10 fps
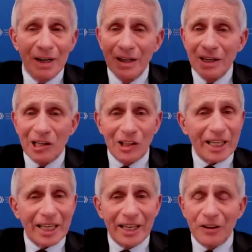
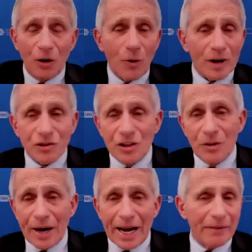Click in the question you
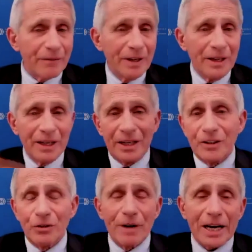have, and it
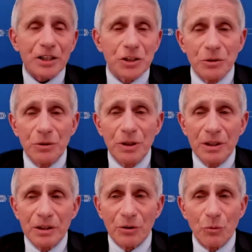directs you
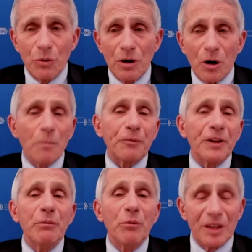to
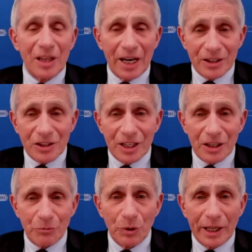hopefully will be the answer
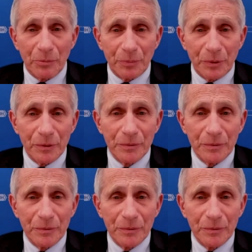that will help you.